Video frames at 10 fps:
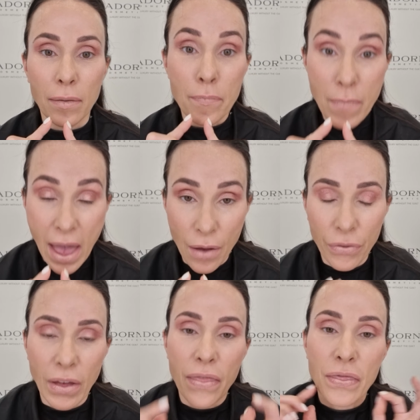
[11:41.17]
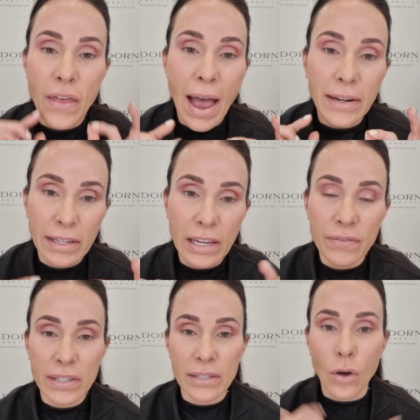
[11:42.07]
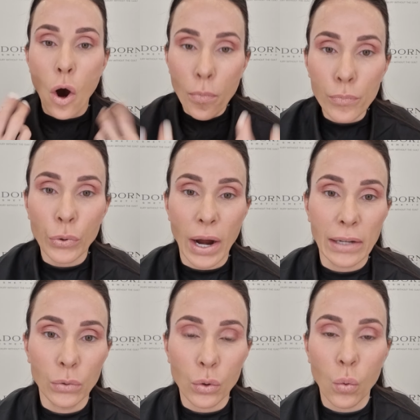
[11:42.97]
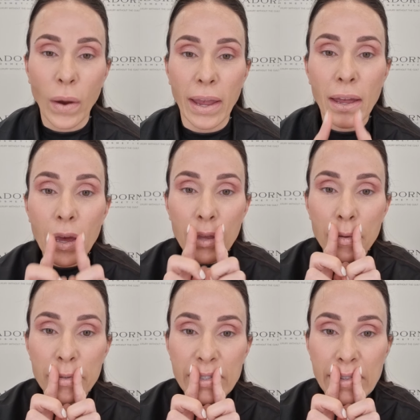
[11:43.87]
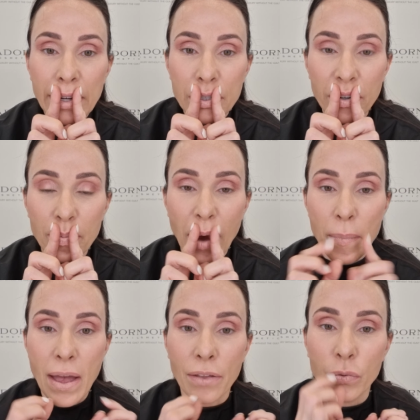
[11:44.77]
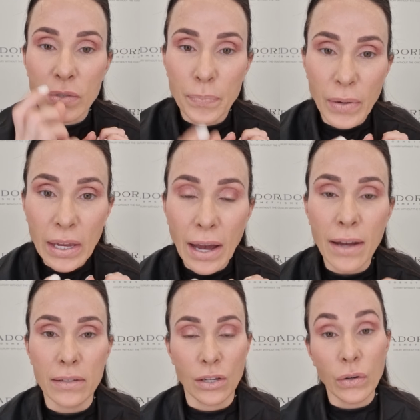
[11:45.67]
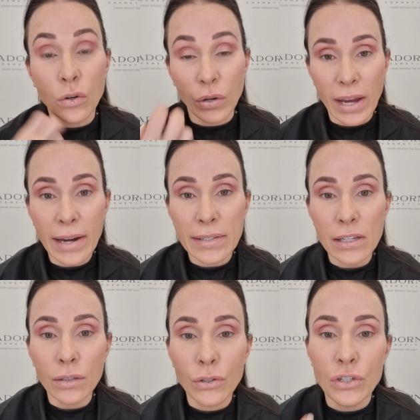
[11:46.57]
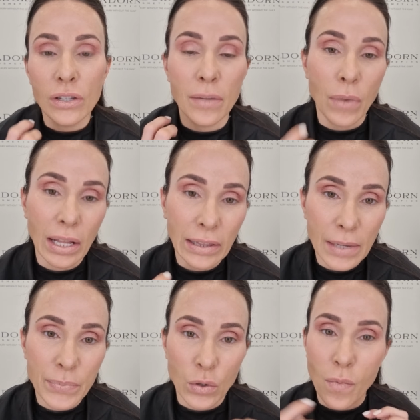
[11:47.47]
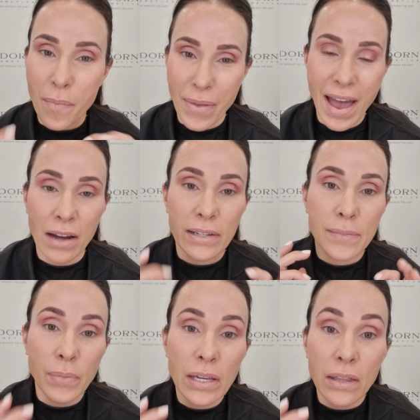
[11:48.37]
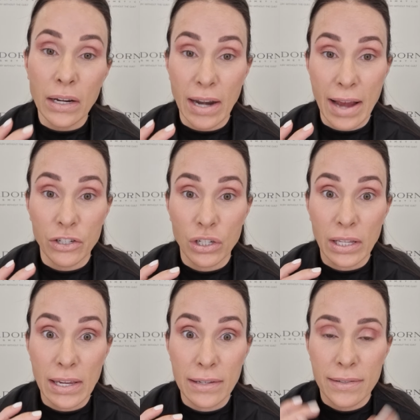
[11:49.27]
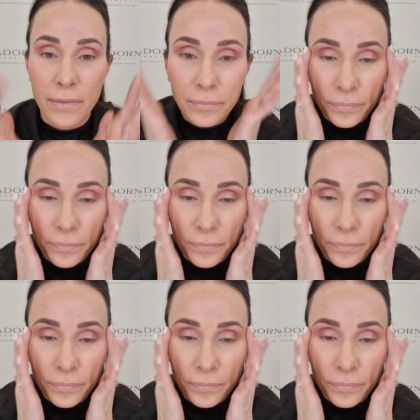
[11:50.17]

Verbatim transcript: mouth and that gives this ombre look where the center of my mouth looks bigger so it creates the illusion that my lips or my pout is bigger than it actually is.